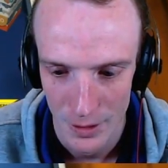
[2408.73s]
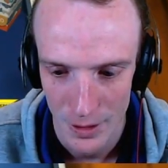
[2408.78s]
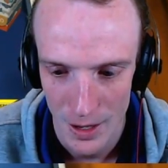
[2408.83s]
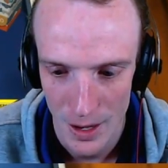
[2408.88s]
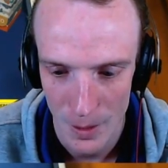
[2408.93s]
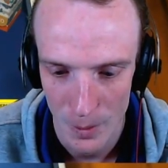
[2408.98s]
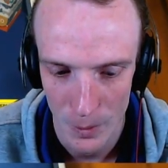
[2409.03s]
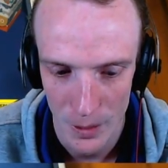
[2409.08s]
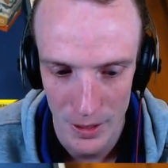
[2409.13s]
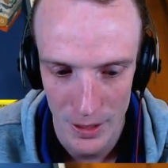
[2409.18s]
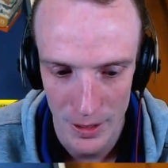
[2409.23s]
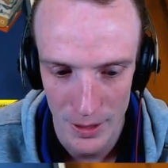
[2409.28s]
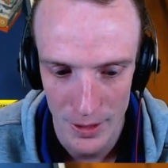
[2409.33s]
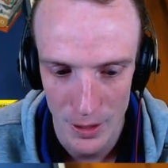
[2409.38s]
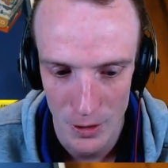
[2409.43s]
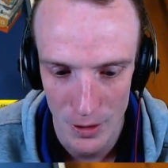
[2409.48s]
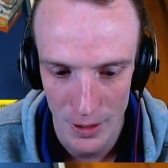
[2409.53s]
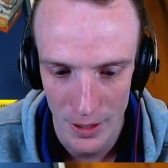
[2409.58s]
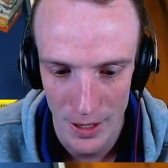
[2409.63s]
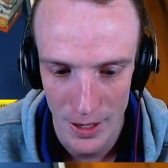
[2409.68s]
And we did
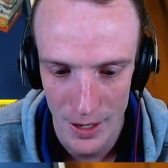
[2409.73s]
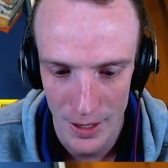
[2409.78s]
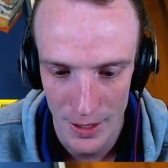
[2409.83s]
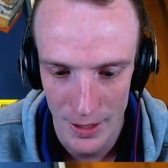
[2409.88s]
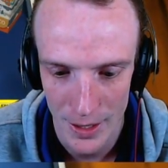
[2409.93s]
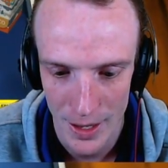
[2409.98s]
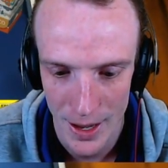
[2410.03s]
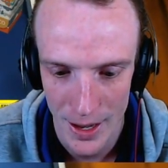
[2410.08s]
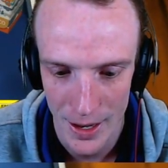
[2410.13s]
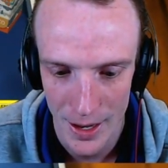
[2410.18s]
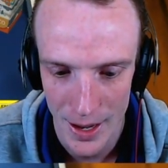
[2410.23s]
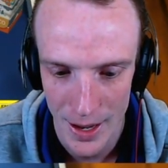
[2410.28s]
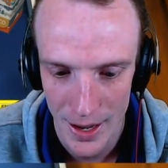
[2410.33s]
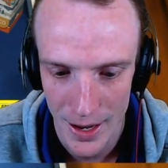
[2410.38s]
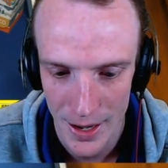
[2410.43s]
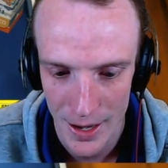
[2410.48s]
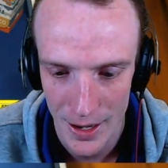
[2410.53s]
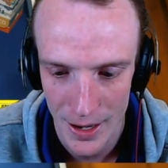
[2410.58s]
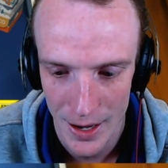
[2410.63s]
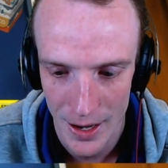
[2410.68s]
not get that
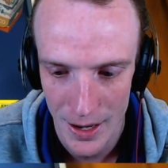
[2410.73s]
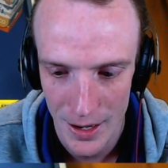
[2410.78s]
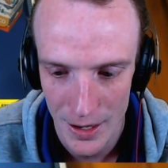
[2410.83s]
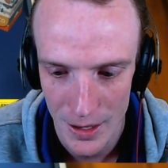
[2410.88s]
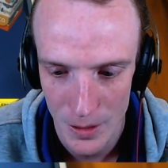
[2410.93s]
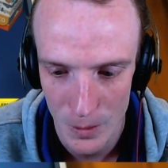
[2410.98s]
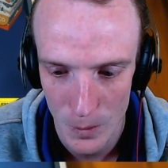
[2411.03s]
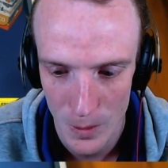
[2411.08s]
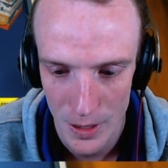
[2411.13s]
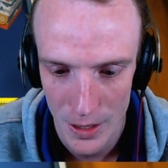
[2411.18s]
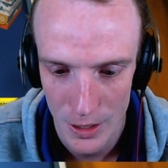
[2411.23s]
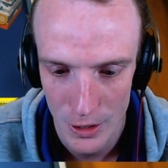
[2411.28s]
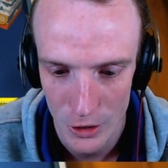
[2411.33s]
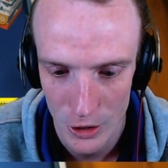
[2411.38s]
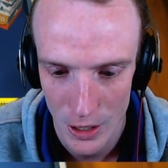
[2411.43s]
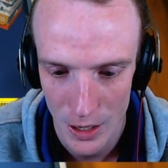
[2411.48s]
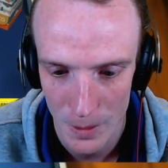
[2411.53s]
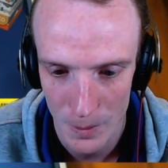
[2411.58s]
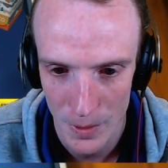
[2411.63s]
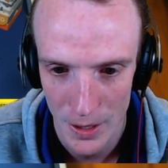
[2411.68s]
in any way,
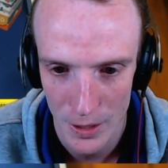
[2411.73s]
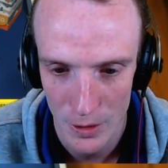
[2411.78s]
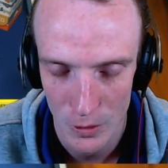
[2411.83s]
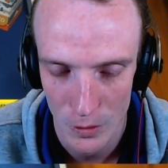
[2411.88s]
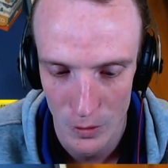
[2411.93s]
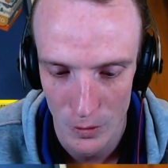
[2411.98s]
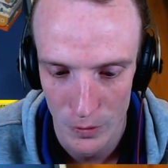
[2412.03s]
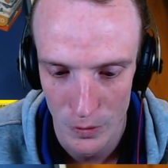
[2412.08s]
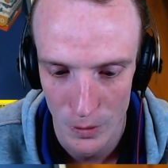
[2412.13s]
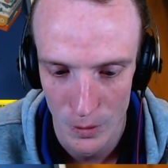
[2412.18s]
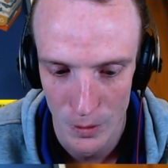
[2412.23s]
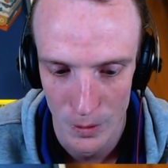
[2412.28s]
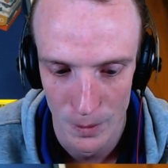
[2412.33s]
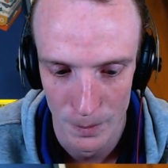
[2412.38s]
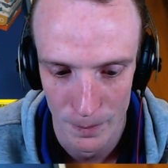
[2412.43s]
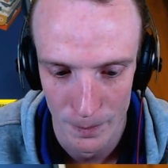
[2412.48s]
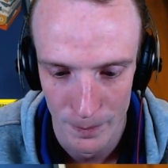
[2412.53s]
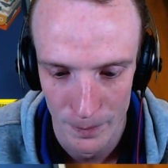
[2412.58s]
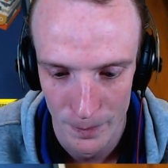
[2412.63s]
shape and or form.